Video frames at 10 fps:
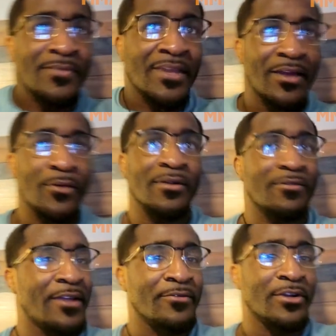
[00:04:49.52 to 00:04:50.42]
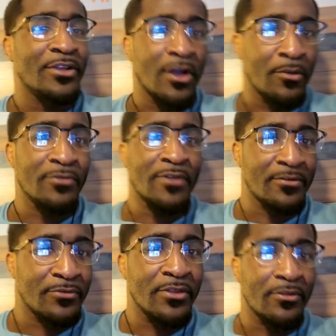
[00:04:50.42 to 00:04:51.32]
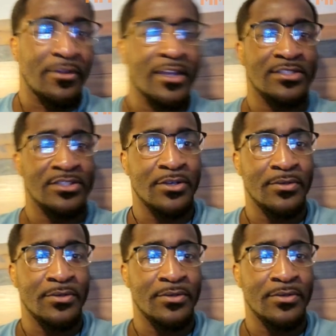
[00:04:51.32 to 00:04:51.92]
I don't want to fight in front of y'all. I want to fight in front of the fans,